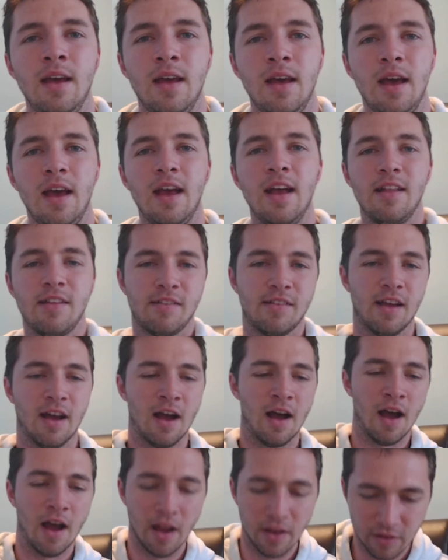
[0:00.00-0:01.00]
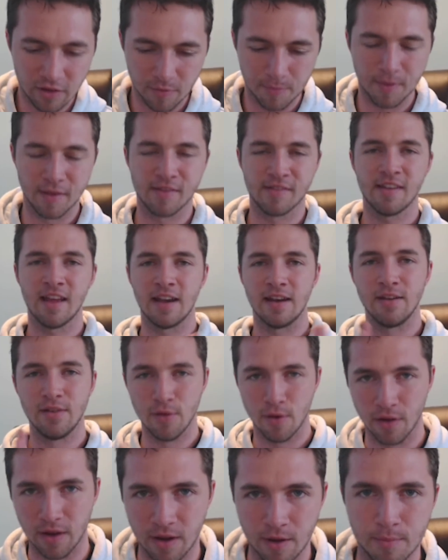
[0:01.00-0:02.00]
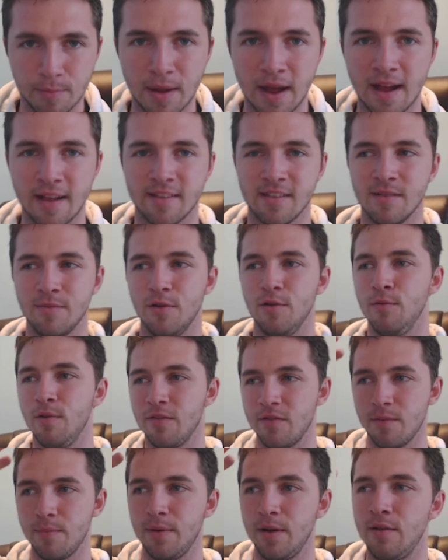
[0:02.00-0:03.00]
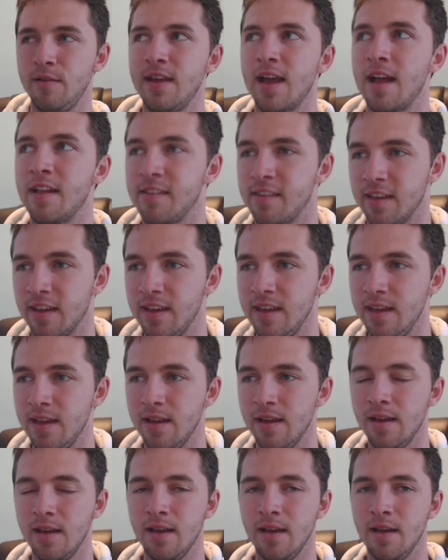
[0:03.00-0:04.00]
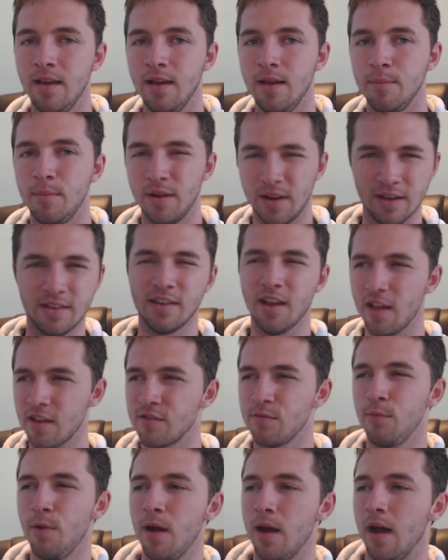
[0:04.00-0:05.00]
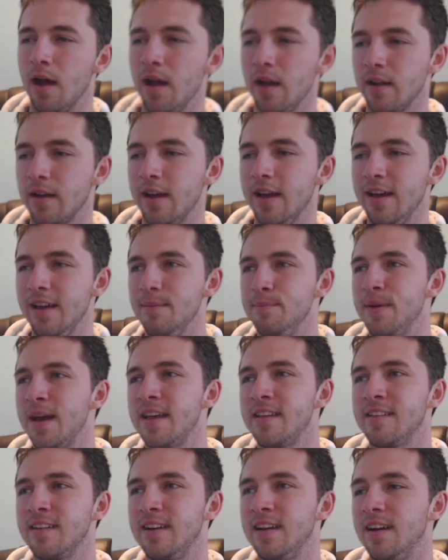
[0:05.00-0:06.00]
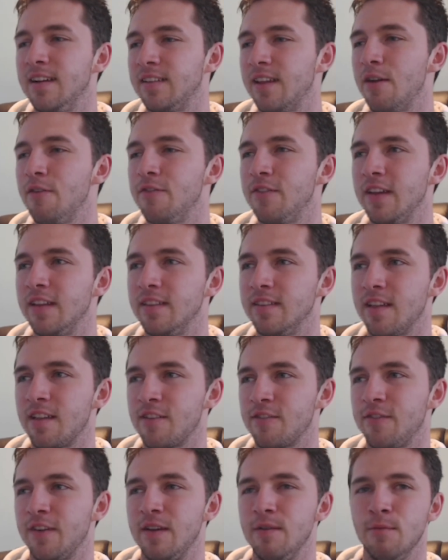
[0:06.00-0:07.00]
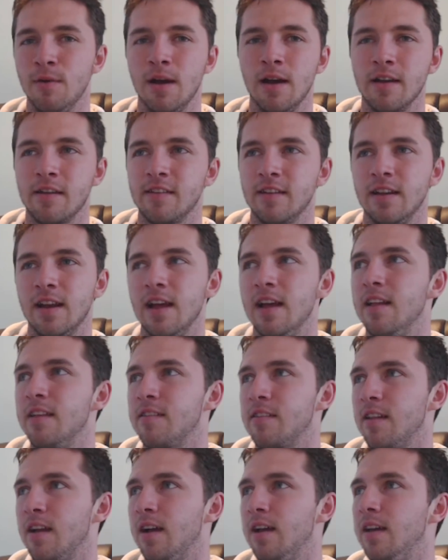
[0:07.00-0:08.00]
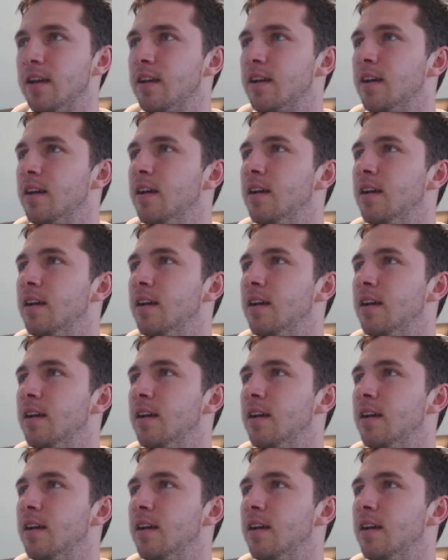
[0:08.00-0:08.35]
it's 100% not compatible with a Blue Yeti, but it does work. Basically, I don't think this thing works in it. It's like,